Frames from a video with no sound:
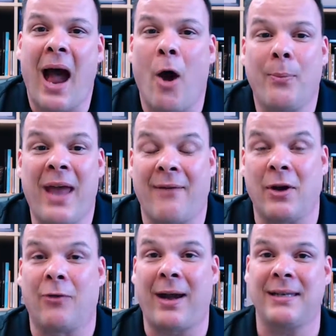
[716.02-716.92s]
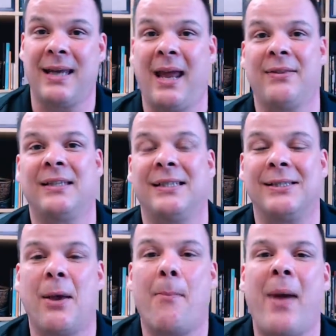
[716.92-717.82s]
I hope you have a great day. This
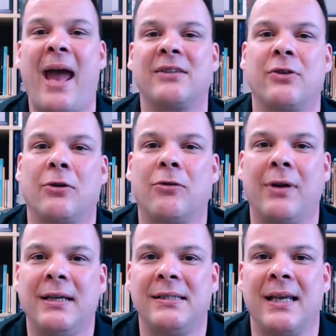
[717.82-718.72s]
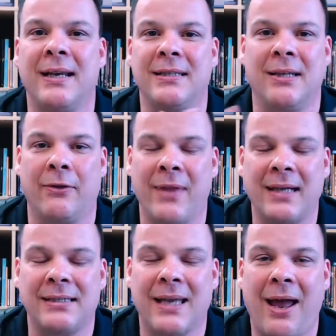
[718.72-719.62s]
is Pastor Chris. And until
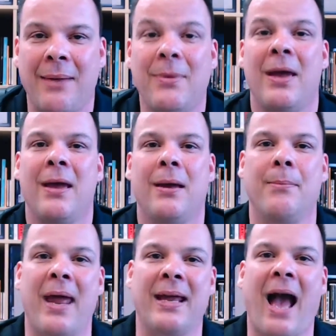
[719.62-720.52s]
next time, may